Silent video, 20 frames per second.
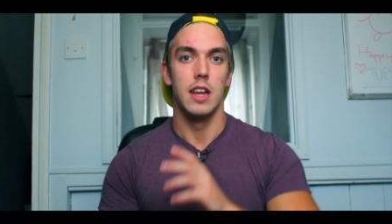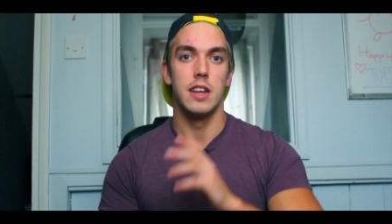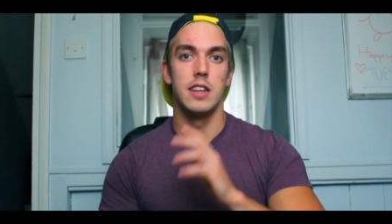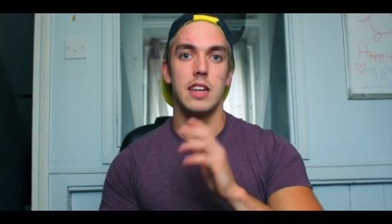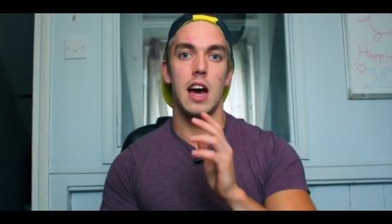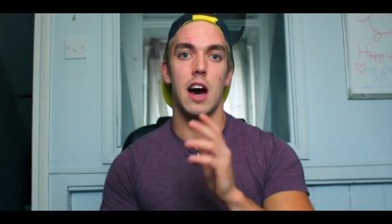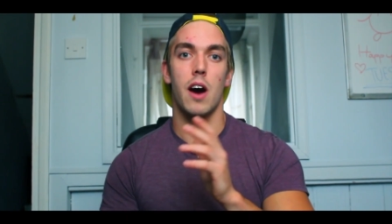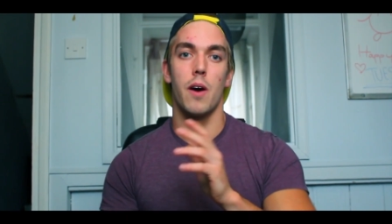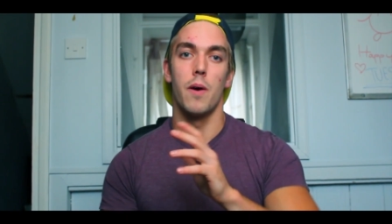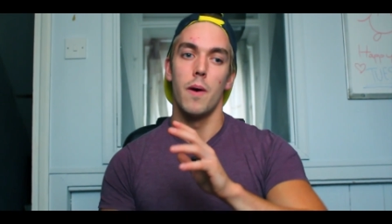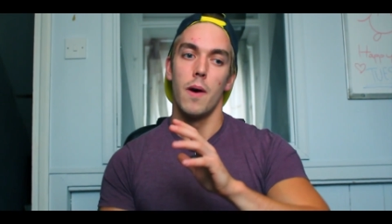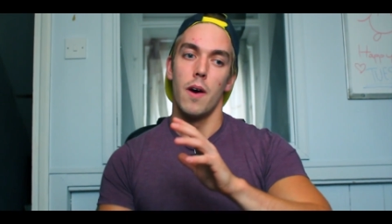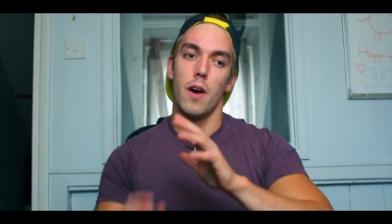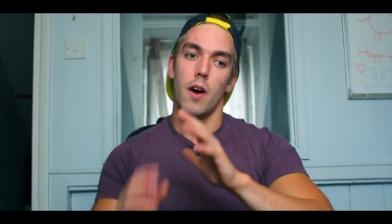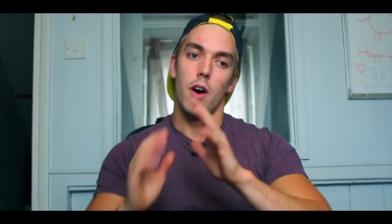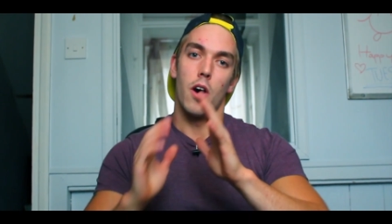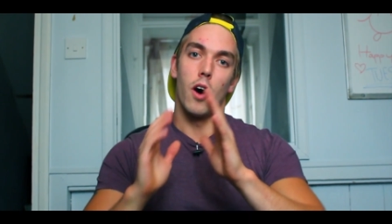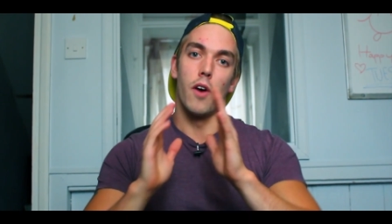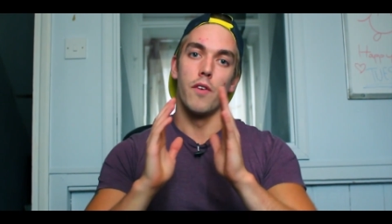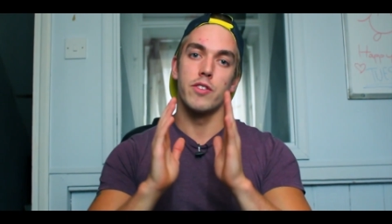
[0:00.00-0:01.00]
Now,
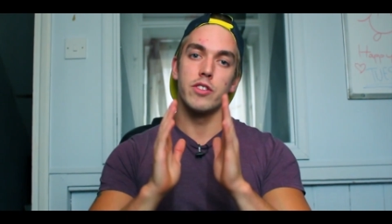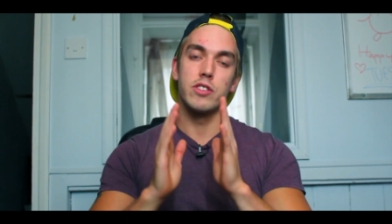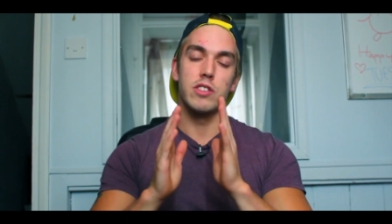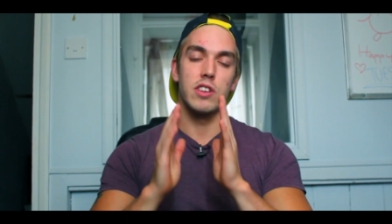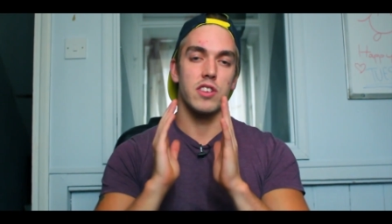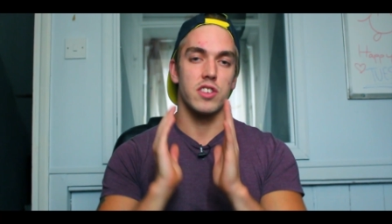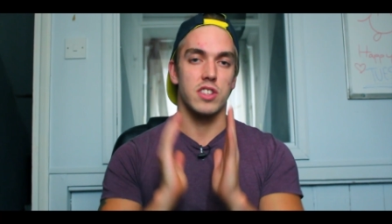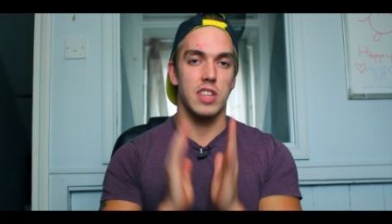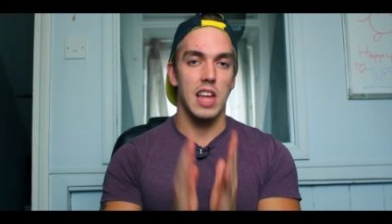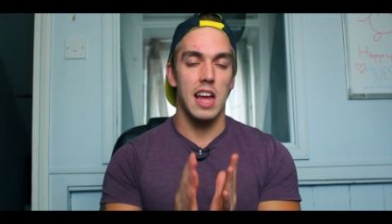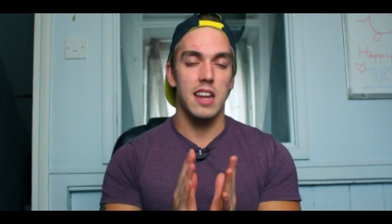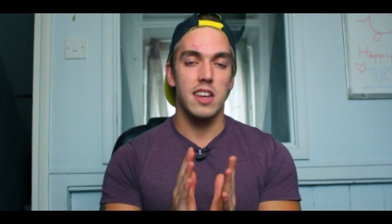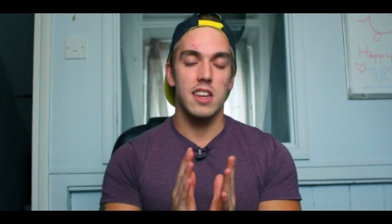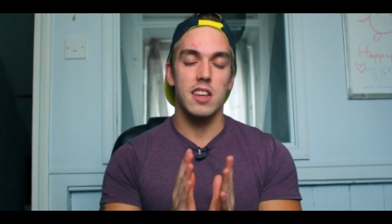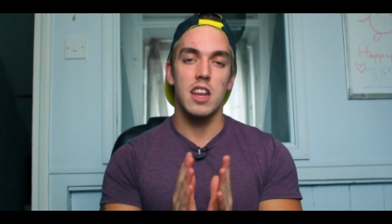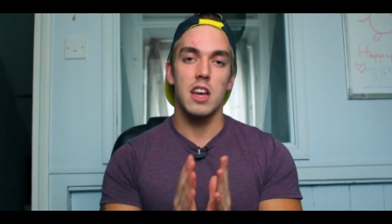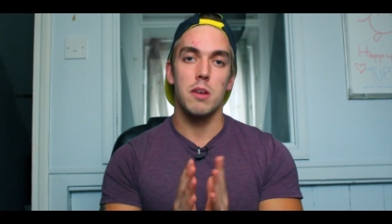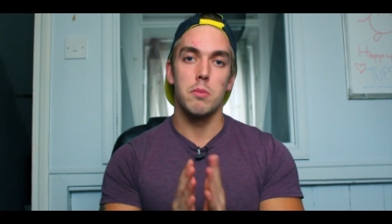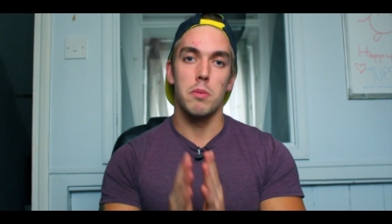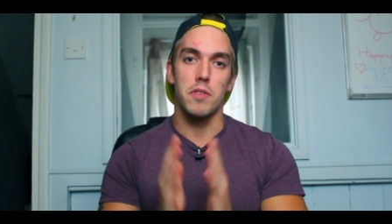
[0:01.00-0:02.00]
obviously
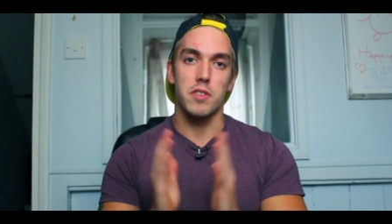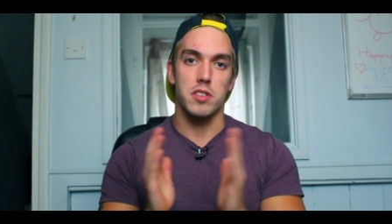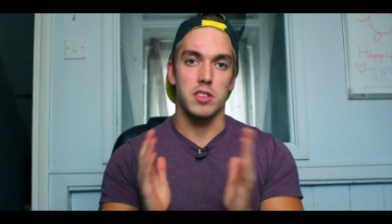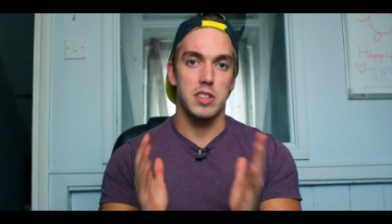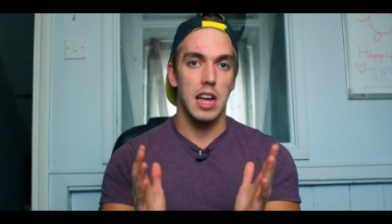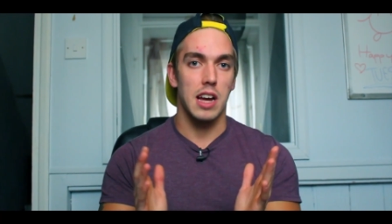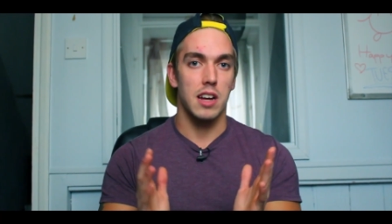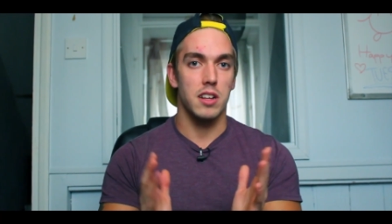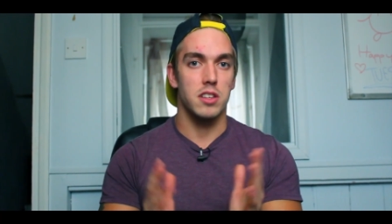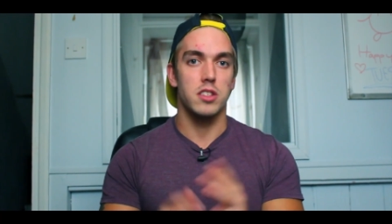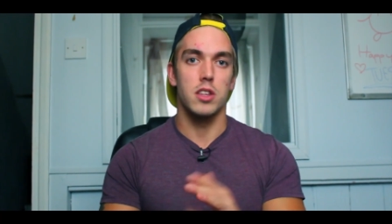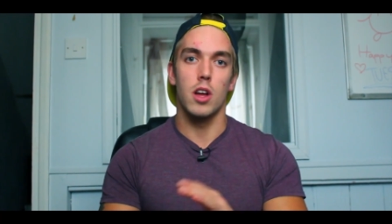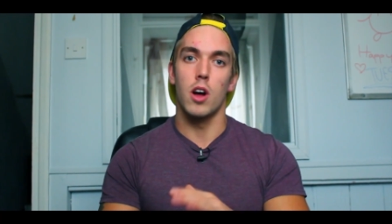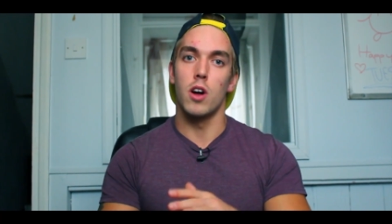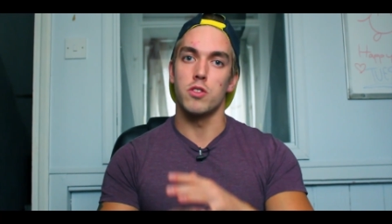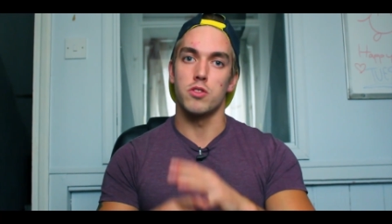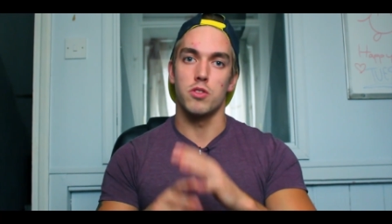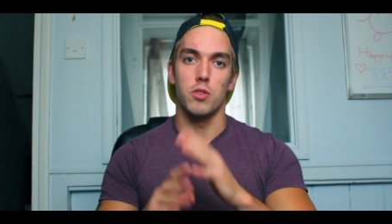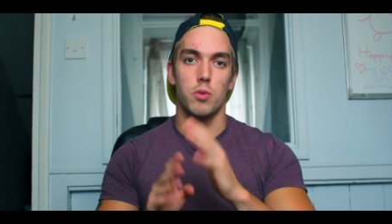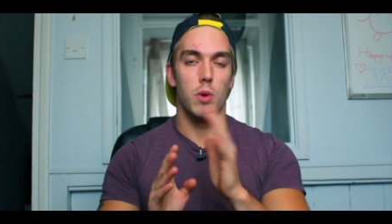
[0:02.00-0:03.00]
standing there with a staggered
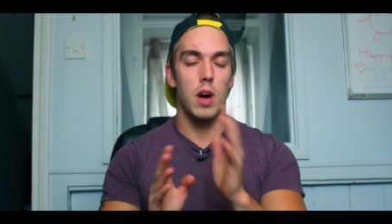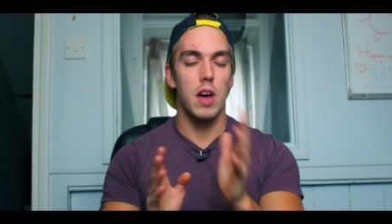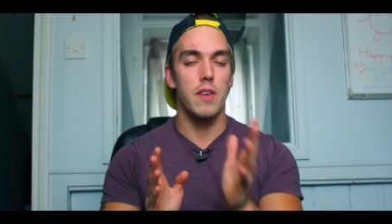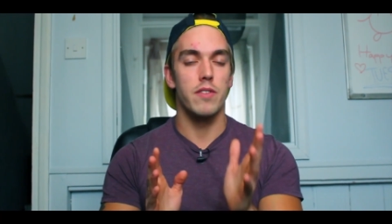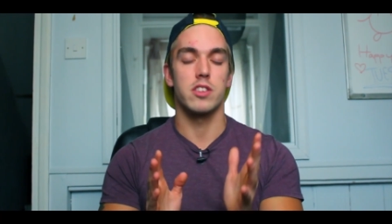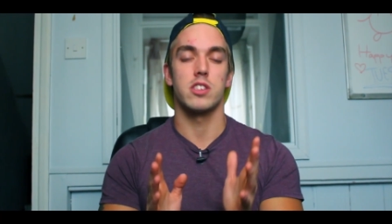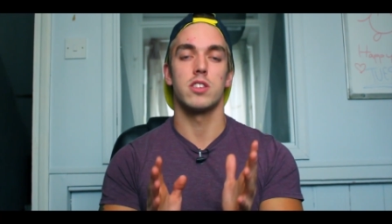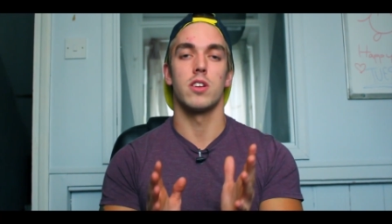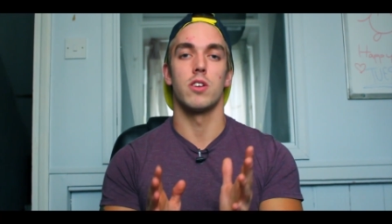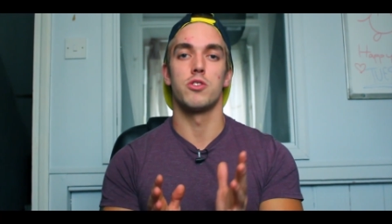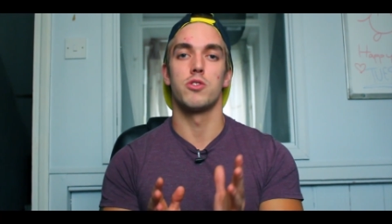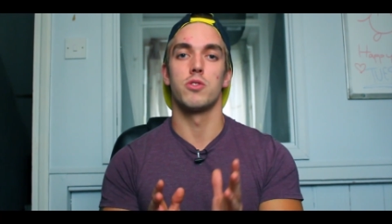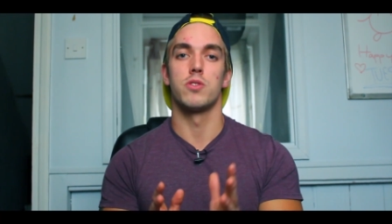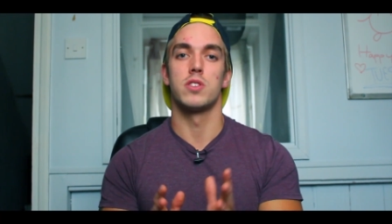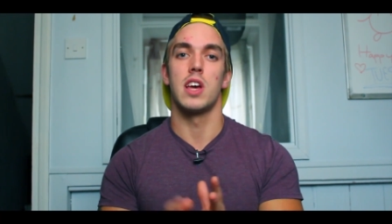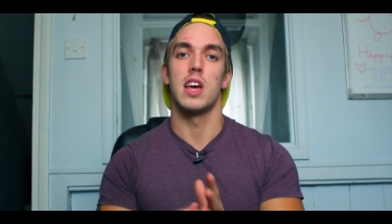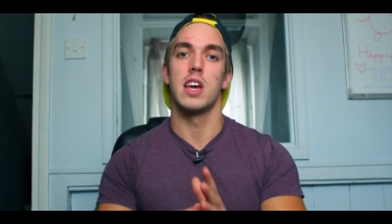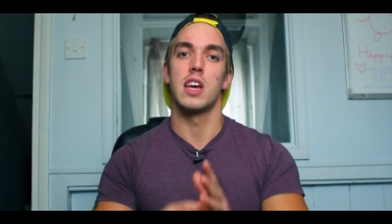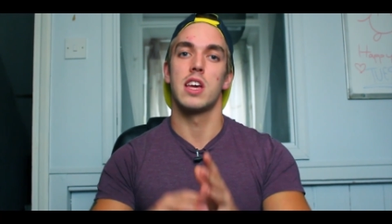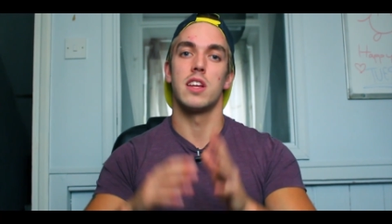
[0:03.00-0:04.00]
stance or whatever stance you're
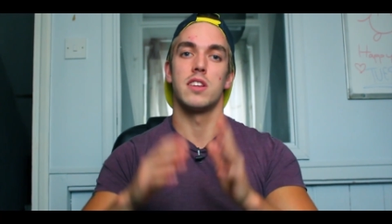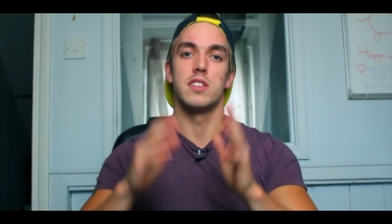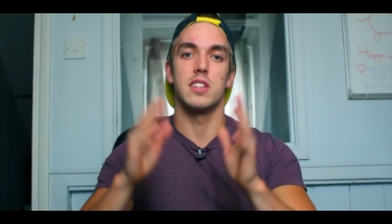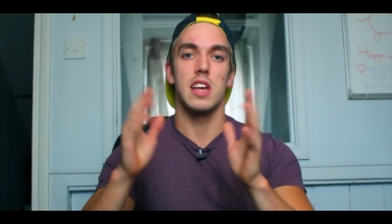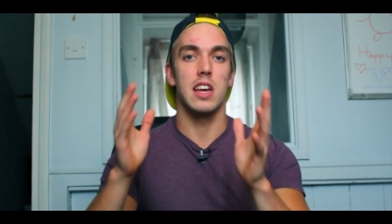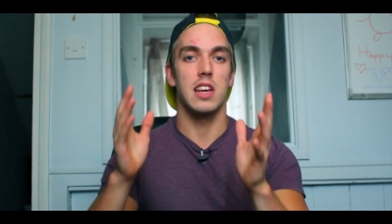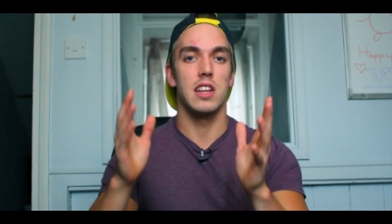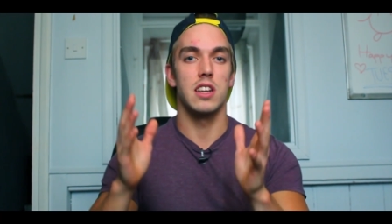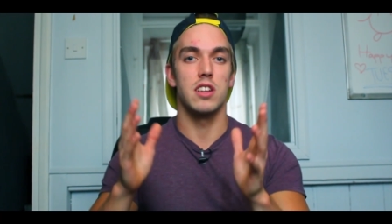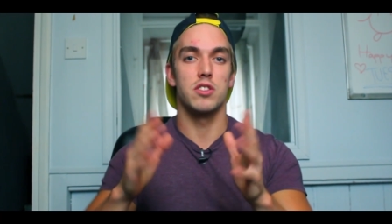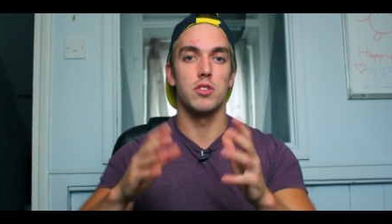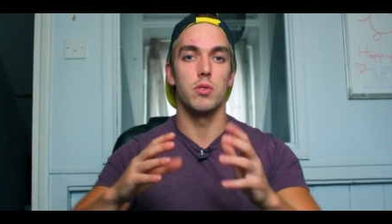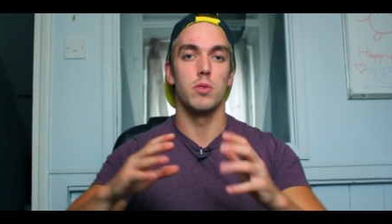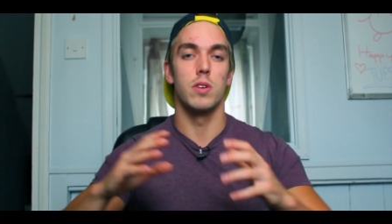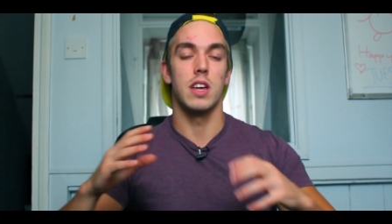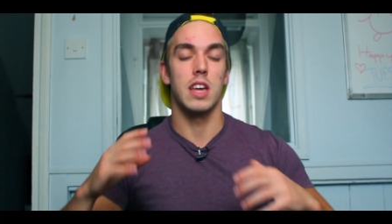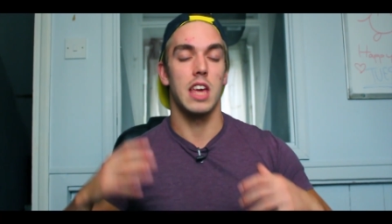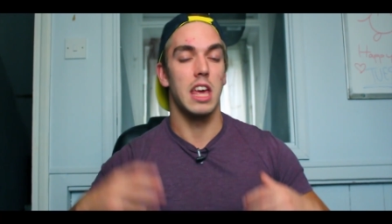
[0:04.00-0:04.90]
taking this all in,